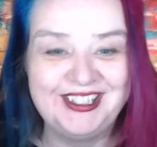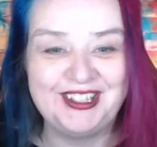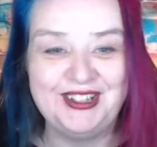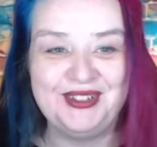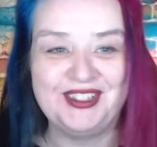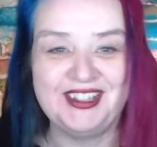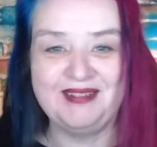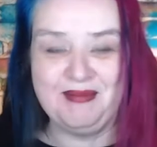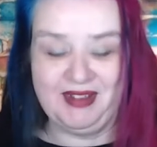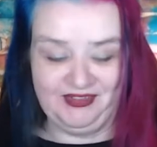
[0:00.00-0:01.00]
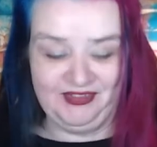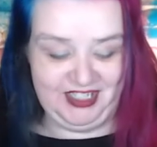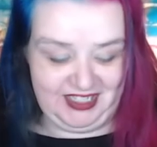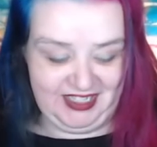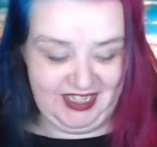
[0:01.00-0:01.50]
excuse them
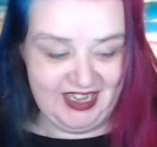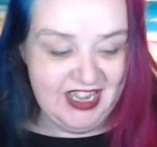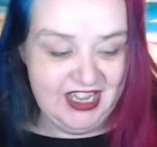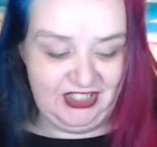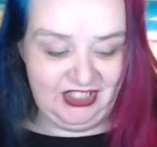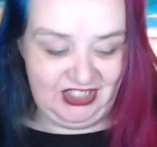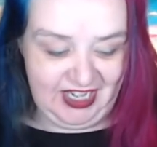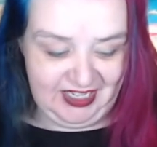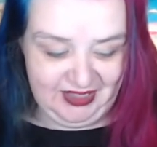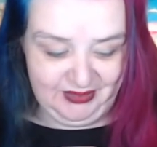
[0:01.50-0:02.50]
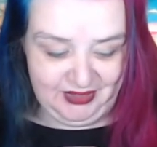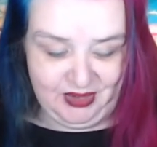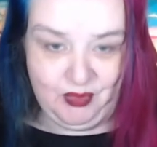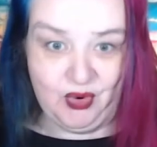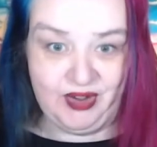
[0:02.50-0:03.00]
rustling, just checking there was
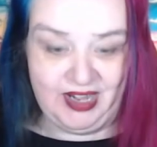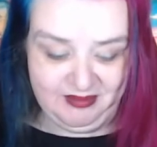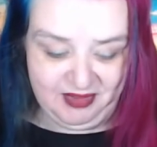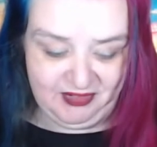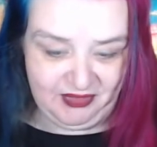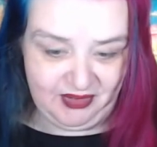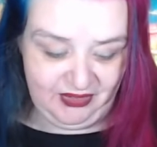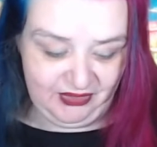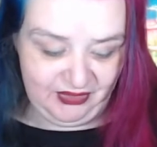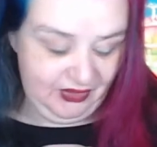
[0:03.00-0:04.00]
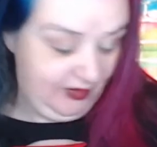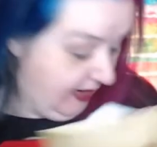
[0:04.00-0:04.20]
no more in before I threw them